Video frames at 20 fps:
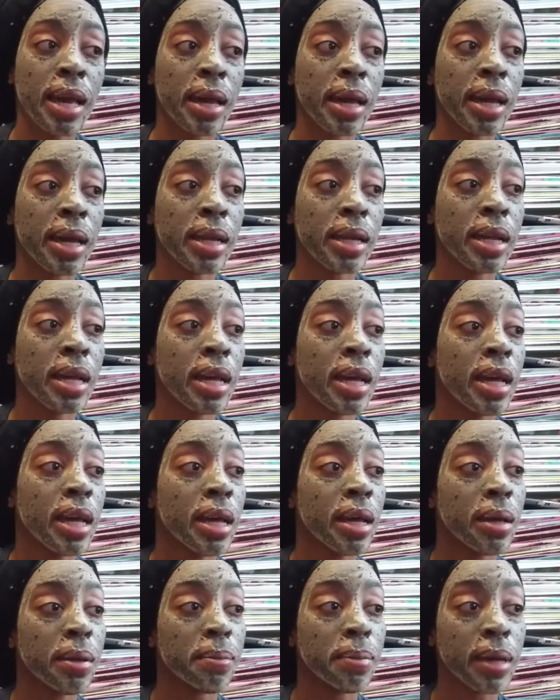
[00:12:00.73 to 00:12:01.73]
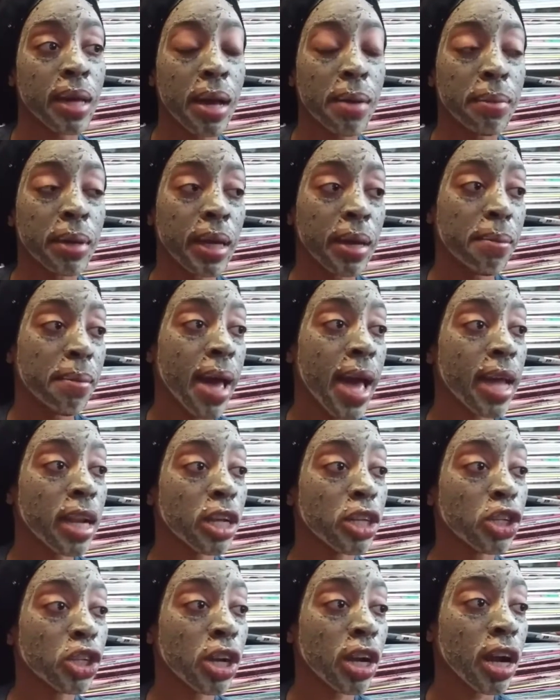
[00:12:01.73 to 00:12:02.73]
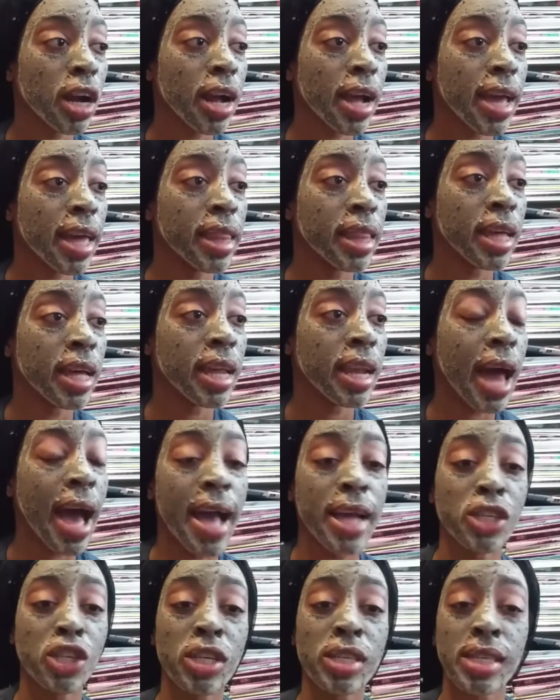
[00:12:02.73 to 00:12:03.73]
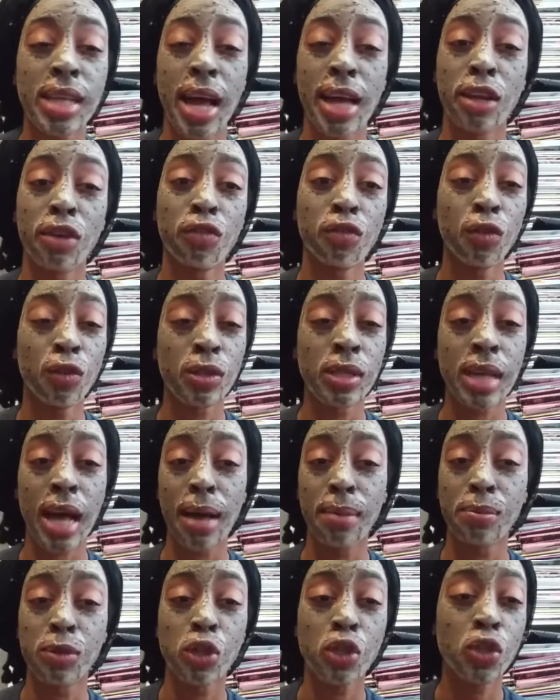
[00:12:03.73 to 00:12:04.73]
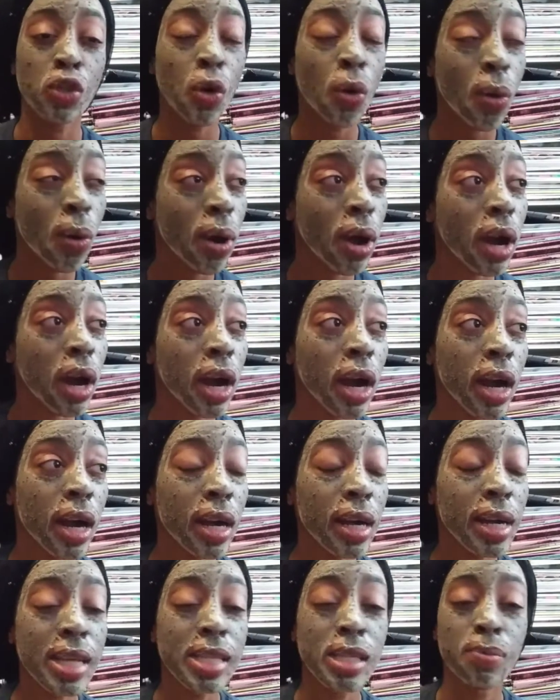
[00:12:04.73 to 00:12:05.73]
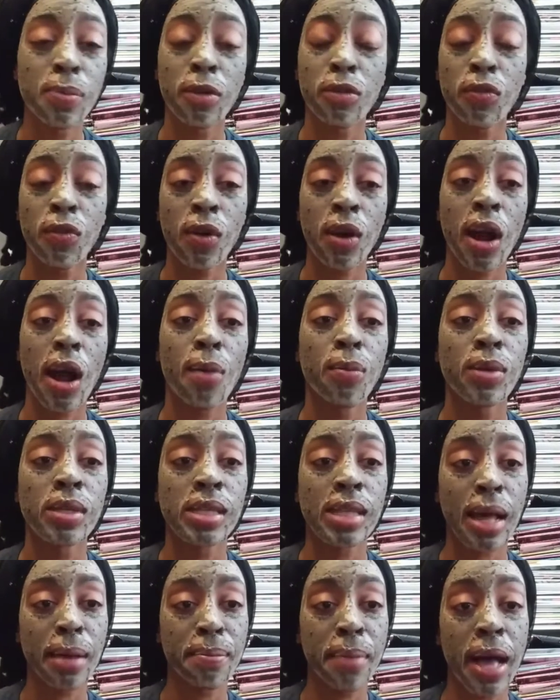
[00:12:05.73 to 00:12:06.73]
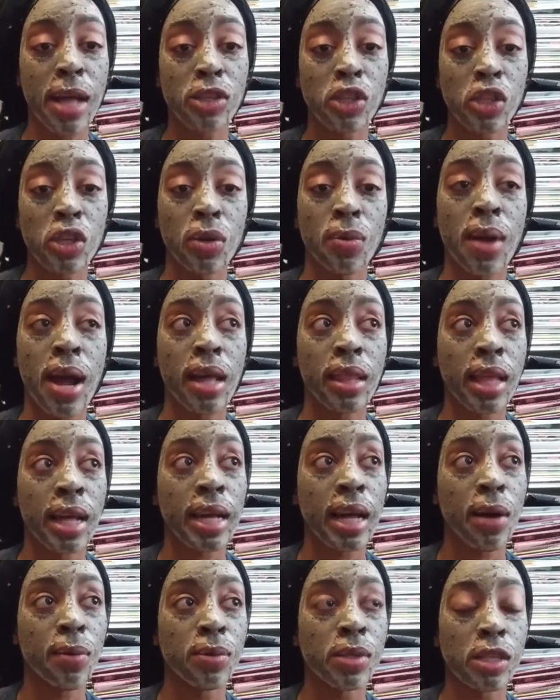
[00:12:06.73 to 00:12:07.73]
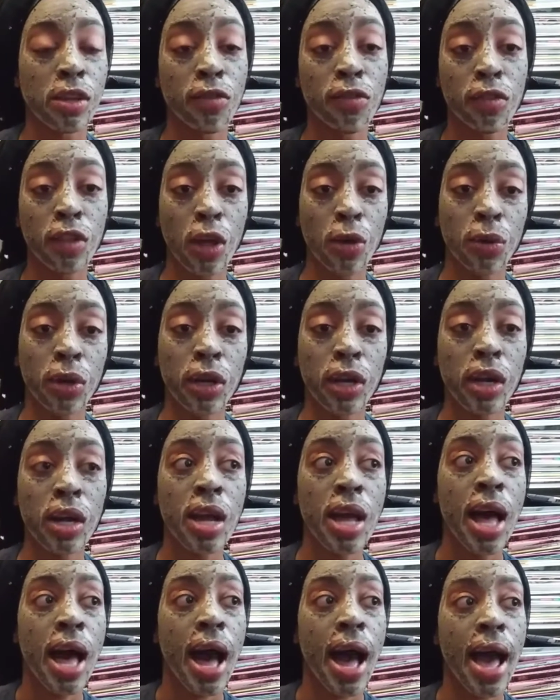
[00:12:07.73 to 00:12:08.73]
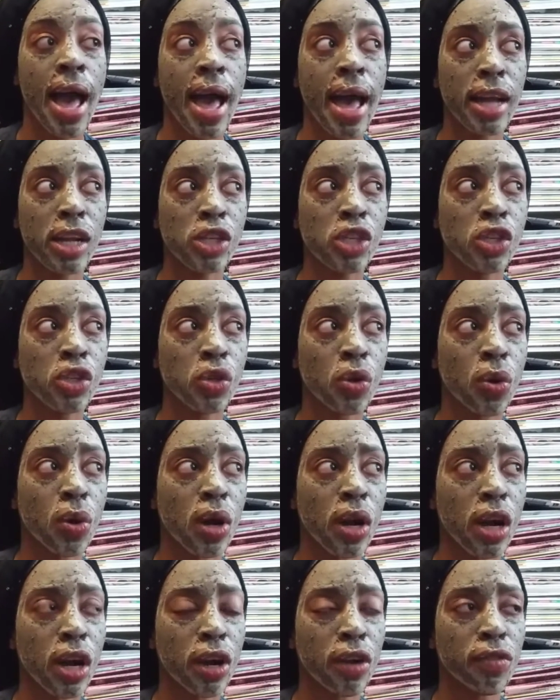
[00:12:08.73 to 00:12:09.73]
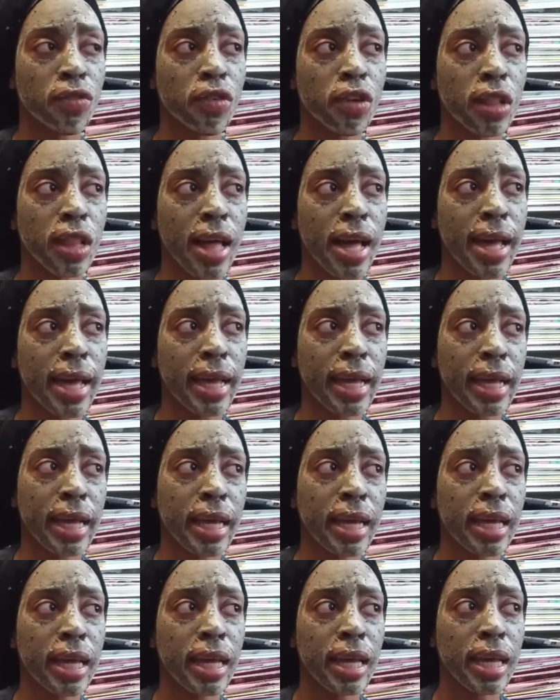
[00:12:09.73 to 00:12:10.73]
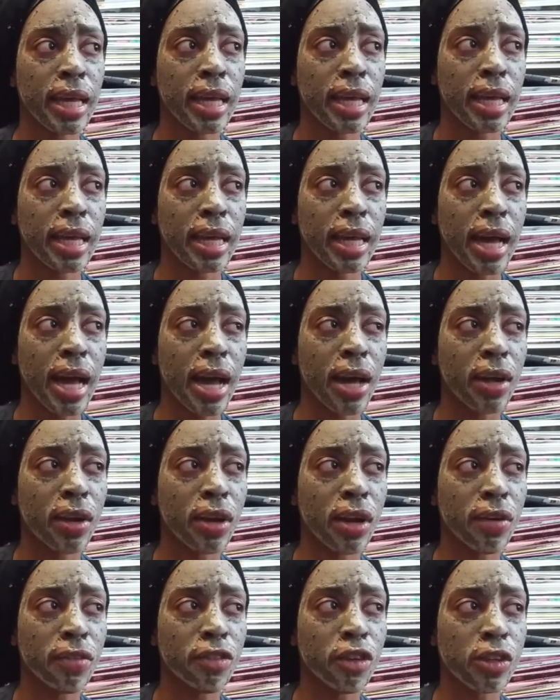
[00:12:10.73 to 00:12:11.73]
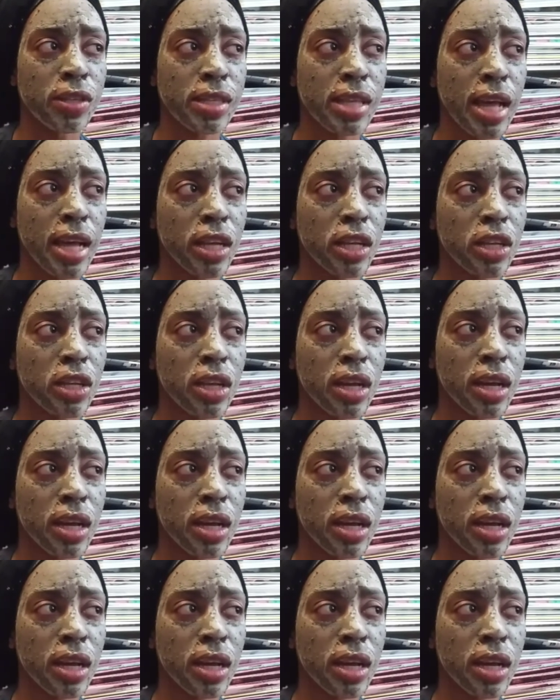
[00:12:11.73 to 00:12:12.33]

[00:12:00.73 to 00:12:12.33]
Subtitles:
and becoming a manager. And then I just got in a full-time store because before I was like bouncing around like I was a floater. I had a store for like, I don't know if it was like